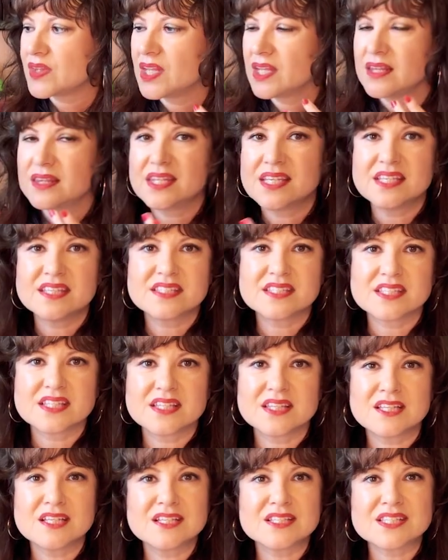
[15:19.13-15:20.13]
these
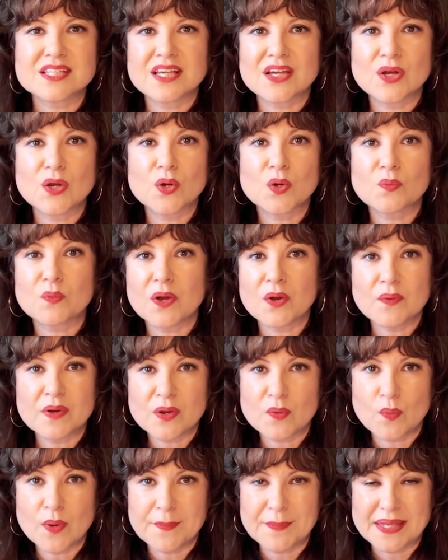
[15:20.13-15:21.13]

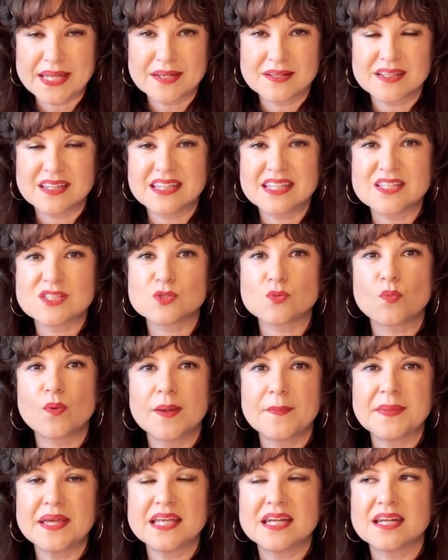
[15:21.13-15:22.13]
heroic women, these
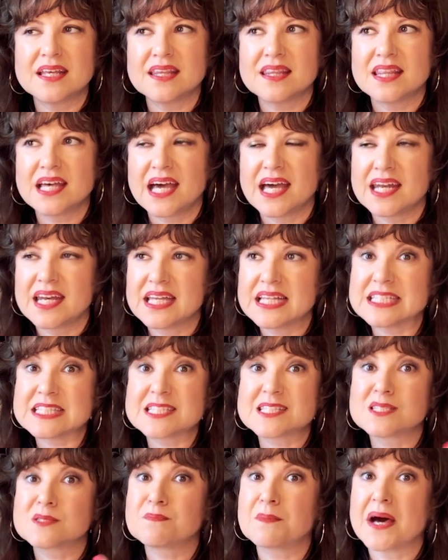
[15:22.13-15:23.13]
women that
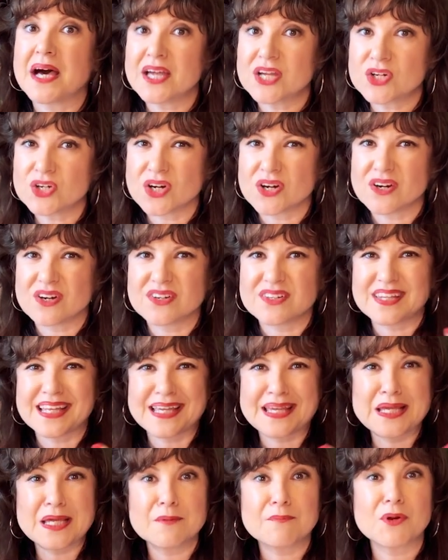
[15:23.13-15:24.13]
inspire her,
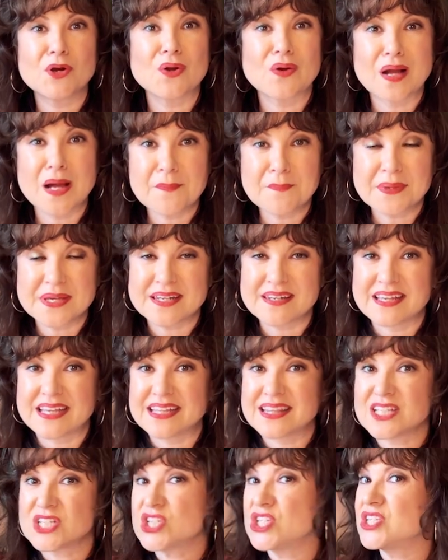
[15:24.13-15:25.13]
that keep her up at
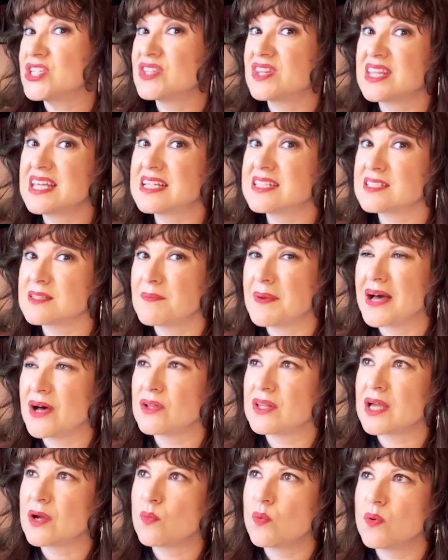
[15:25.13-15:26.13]
night, that she thinks
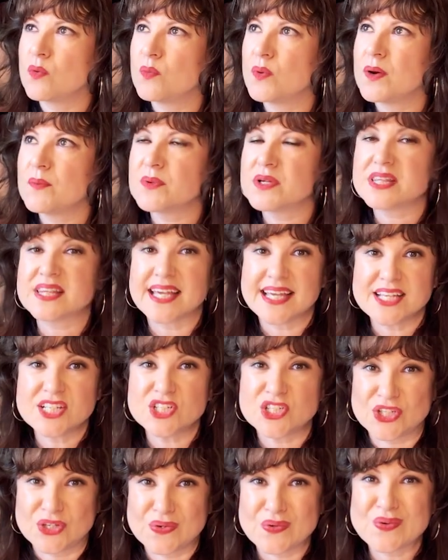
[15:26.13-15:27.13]
about, like, well, what would they
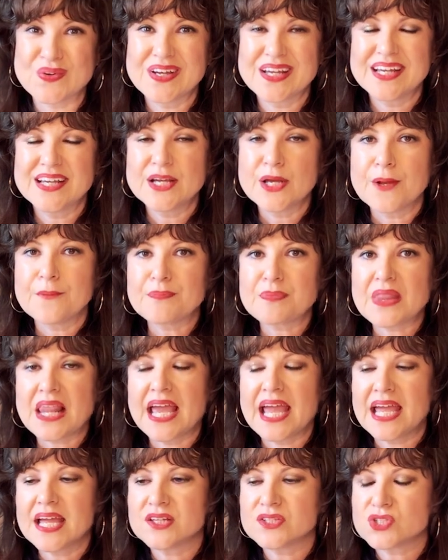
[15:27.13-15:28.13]
do?
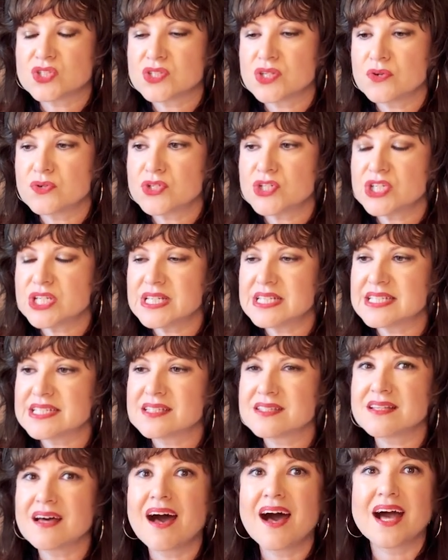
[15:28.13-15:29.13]
And so she
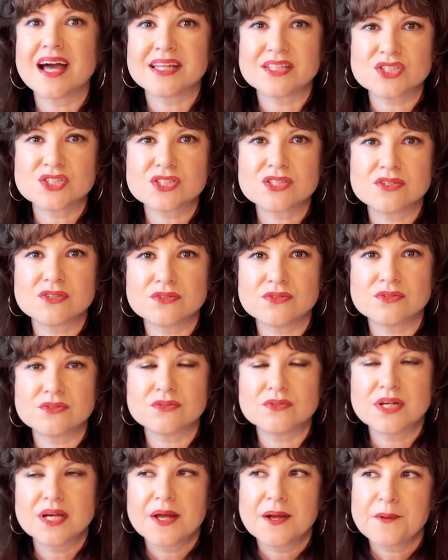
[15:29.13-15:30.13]
decides
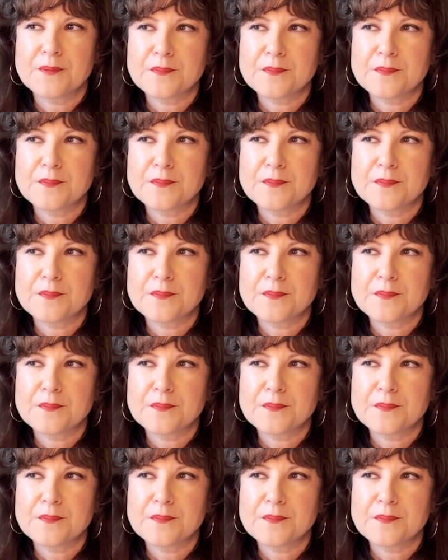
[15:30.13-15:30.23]
to